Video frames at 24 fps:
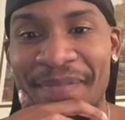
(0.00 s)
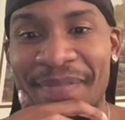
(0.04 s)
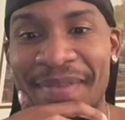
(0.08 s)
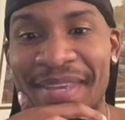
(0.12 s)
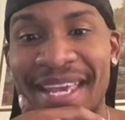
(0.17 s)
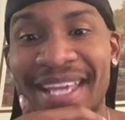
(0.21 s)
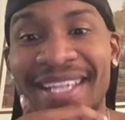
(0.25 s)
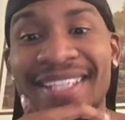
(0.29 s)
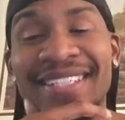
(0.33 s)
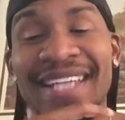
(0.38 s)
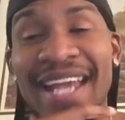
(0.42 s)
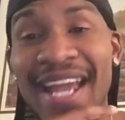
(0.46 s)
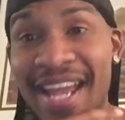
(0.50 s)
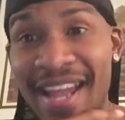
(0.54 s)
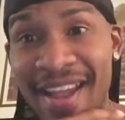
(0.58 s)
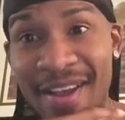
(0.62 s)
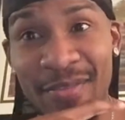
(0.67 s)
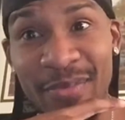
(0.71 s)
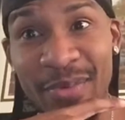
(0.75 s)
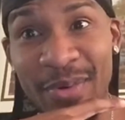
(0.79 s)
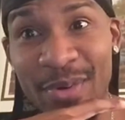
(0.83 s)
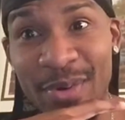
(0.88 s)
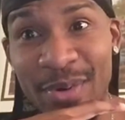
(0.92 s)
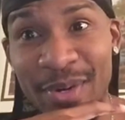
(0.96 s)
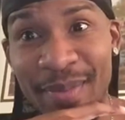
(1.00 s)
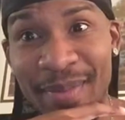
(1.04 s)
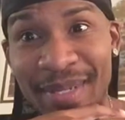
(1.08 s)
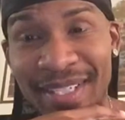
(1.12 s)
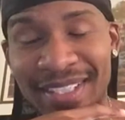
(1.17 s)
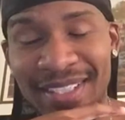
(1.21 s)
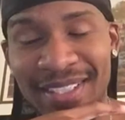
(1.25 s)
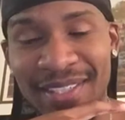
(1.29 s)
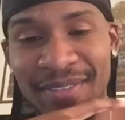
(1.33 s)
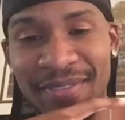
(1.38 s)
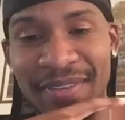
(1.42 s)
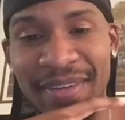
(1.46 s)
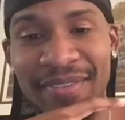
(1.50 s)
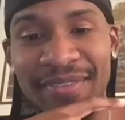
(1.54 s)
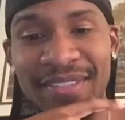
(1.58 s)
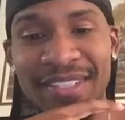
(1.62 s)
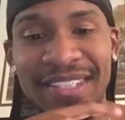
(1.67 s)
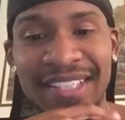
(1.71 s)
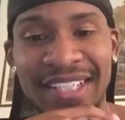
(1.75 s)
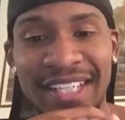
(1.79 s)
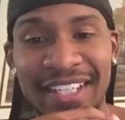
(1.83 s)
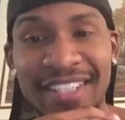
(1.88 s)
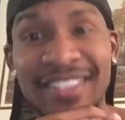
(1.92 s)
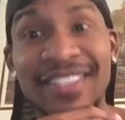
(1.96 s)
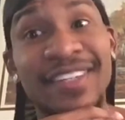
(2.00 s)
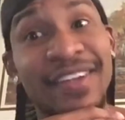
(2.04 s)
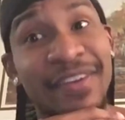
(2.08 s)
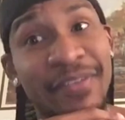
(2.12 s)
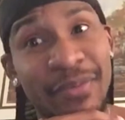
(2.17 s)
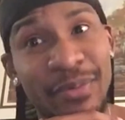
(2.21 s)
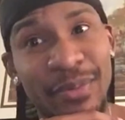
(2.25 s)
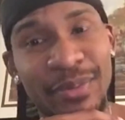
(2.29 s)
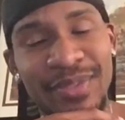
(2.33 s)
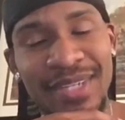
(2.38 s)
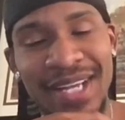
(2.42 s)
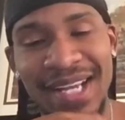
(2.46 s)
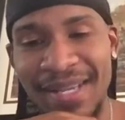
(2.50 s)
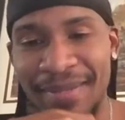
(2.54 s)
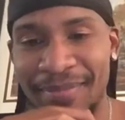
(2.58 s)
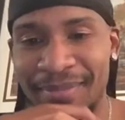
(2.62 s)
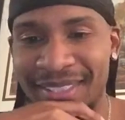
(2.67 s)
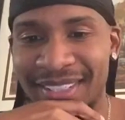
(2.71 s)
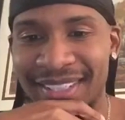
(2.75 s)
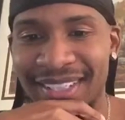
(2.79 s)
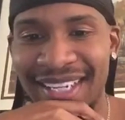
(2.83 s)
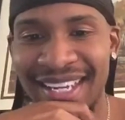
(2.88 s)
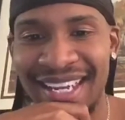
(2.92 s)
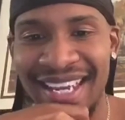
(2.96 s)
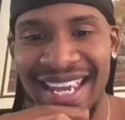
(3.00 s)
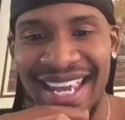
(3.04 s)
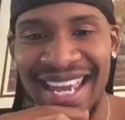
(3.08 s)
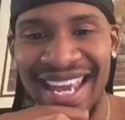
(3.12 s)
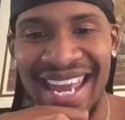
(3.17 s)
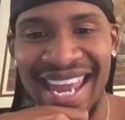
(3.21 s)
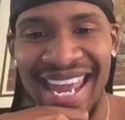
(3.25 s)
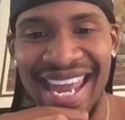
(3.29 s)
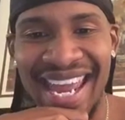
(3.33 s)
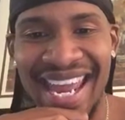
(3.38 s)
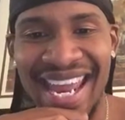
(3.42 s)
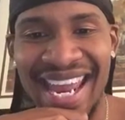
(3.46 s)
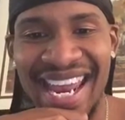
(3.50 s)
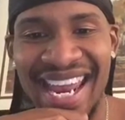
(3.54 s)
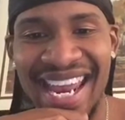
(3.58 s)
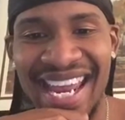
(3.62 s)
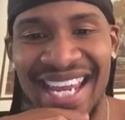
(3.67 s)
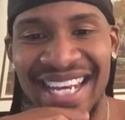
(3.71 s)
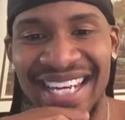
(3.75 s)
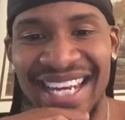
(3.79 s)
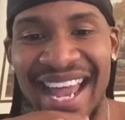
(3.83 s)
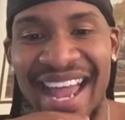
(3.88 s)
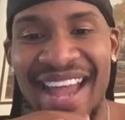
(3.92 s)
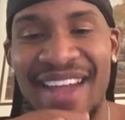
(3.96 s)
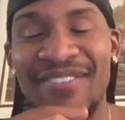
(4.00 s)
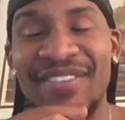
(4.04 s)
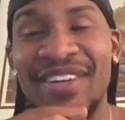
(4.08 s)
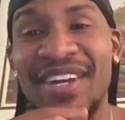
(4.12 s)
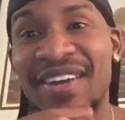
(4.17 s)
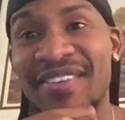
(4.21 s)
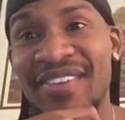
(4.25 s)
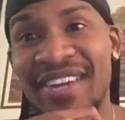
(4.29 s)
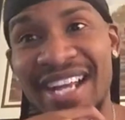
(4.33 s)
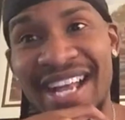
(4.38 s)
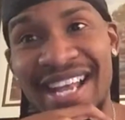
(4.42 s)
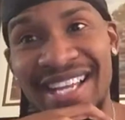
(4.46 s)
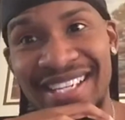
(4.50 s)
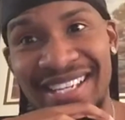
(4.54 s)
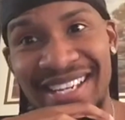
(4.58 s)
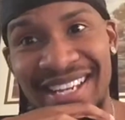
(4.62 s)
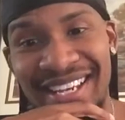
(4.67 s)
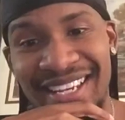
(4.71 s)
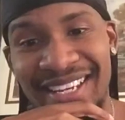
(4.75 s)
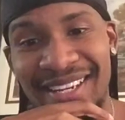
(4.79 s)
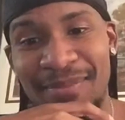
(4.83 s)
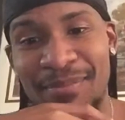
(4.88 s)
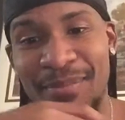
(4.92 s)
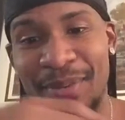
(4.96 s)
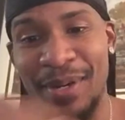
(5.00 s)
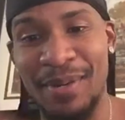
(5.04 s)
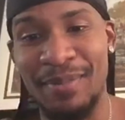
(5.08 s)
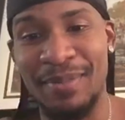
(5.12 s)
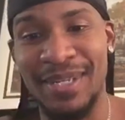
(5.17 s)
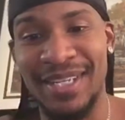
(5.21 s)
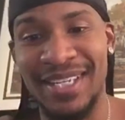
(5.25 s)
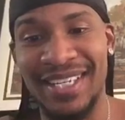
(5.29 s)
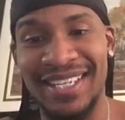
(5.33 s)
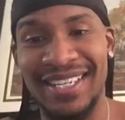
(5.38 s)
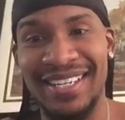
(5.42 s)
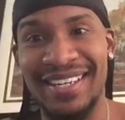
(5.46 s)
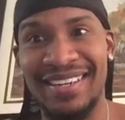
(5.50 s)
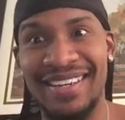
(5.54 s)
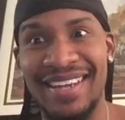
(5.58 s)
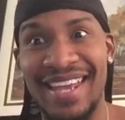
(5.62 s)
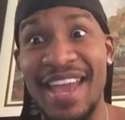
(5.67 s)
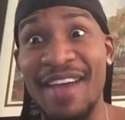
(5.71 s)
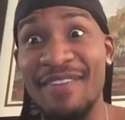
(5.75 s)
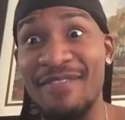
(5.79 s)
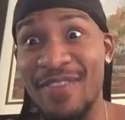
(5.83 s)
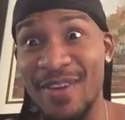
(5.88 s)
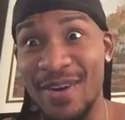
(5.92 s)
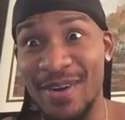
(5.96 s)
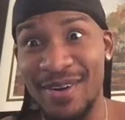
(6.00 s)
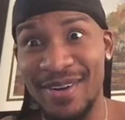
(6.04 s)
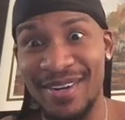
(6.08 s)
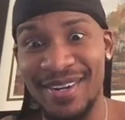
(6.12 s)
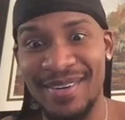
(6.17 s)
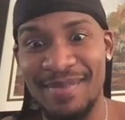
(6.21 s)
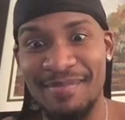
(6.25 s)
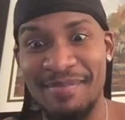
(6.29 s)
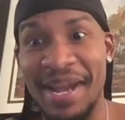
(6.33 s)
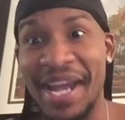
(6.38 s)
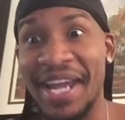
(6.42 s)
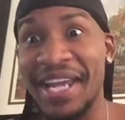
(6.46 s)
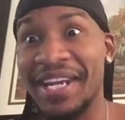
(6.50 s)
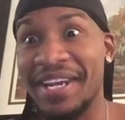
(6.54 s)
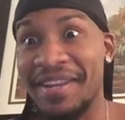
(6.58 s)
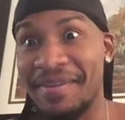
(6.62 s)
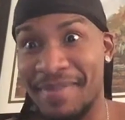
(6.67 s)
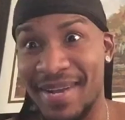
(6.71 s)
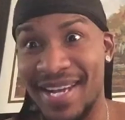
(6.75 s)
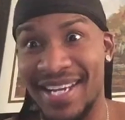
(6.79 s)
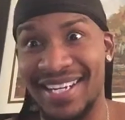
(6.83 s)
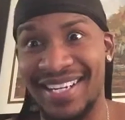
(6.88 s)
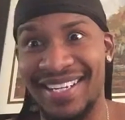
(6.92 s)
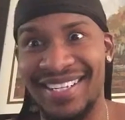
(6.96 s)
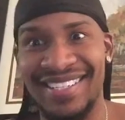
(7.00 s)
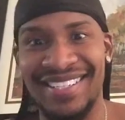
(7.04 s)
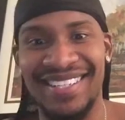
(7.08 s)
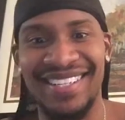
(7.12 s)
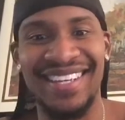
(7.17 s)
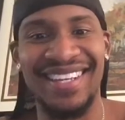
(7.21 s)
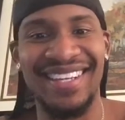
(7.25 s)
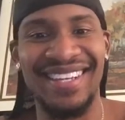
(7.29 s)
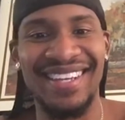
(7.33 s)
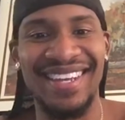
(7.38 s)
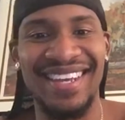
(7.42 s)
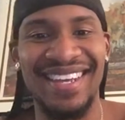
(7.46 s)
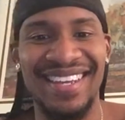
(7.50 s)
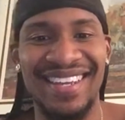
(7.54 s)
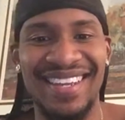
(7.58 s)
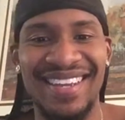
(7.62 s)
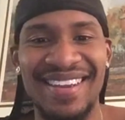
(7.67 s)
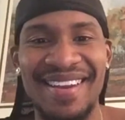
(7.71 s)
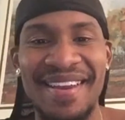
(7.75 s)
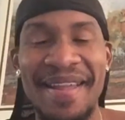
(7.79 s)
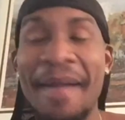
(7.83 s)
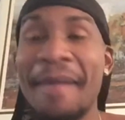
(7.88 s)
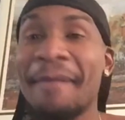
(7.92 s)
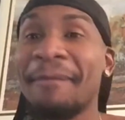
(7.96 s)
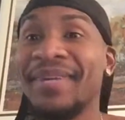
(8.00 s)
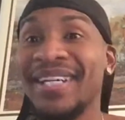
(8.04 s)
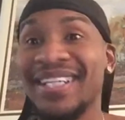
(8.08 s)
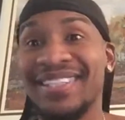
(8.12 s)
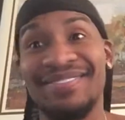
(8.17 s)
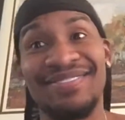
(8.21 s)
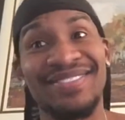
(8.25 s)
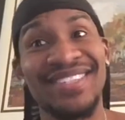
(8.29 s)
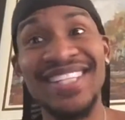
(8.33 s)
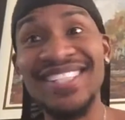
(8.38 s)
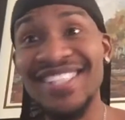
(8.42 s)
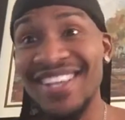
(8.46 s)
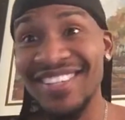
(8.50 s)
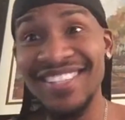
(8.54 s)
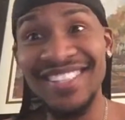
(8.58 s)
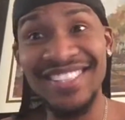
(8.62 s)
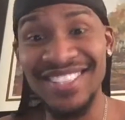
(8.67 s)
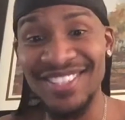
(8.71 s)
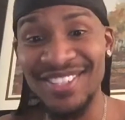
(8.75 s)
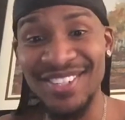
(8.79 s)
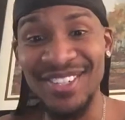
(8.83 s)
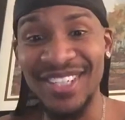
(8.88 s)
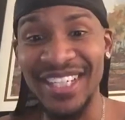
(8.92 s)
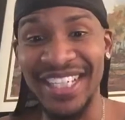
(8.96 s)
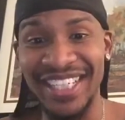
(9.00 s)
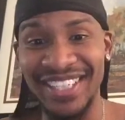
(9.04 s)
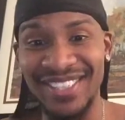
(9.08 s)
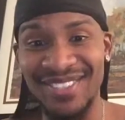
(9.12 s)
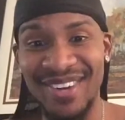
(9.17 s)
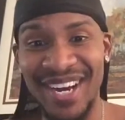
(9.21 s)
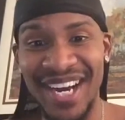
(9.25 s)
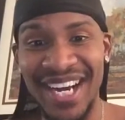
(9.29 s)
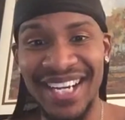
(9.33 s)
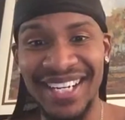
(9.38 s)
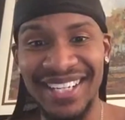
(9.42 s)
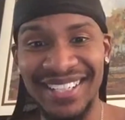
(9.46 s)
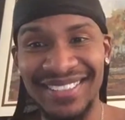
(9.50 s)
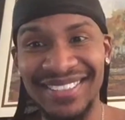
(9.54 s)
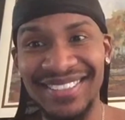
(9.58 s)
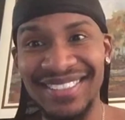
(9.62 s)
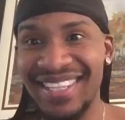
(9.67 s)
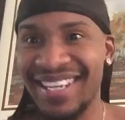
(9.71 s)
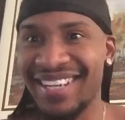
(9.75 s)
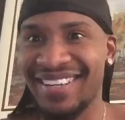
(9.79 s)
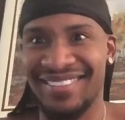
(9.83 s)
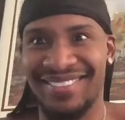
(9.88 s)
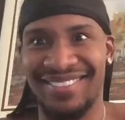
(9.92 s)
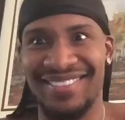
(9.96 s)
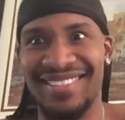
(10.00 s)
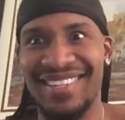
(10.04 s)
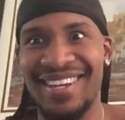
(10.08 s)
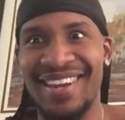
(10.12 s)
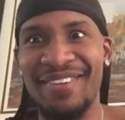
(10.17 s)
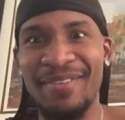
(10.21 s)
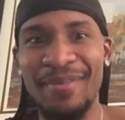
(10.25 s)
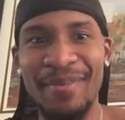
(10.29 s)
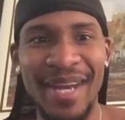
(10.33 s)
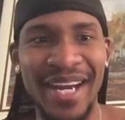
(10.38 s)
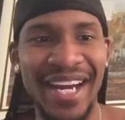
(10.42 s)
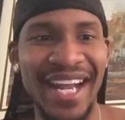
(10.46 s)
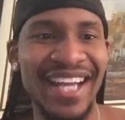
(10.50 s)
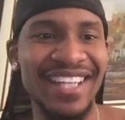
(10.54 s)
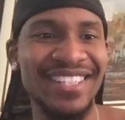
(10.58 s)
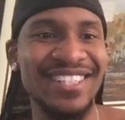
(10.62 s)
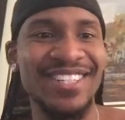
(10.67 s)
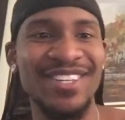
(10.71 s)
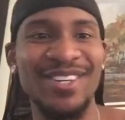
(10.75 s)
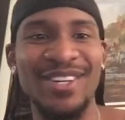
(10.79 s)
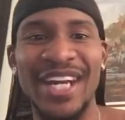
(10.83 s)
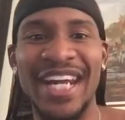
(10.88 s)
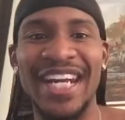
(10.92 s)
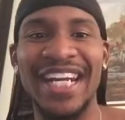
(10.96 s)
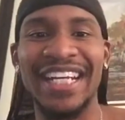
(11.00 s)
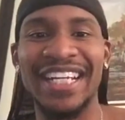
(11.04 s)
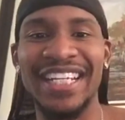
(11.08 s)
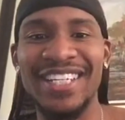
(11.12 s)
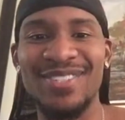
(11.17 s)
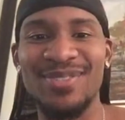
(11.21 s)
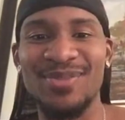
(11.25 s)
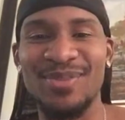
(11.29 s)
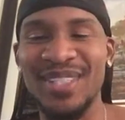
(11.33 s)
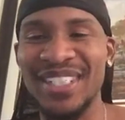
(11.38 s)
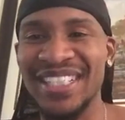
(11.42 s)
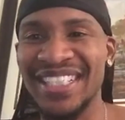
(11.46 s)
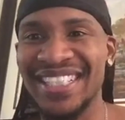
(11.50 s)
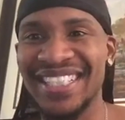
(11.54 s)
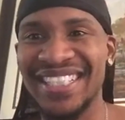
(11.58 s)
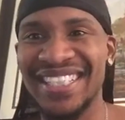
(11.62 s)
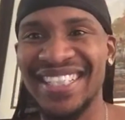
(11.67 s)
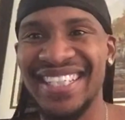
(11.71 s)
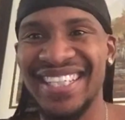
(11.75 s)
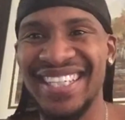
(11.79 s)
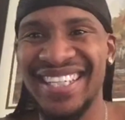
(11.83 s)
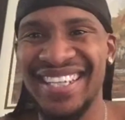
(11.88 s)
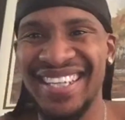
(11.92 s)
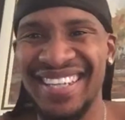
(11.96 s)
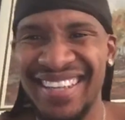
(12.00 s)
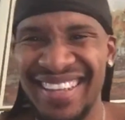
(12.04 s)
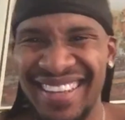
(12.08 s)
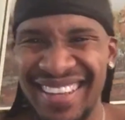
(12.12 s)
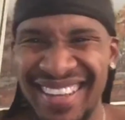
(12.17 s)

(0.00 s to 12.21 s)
Yes, I have recorded myself having sex several times, and I've never gotten hit in public, ever, by anybody. But that's on the to-do list, right? Yeah, everybody has to do that at least once.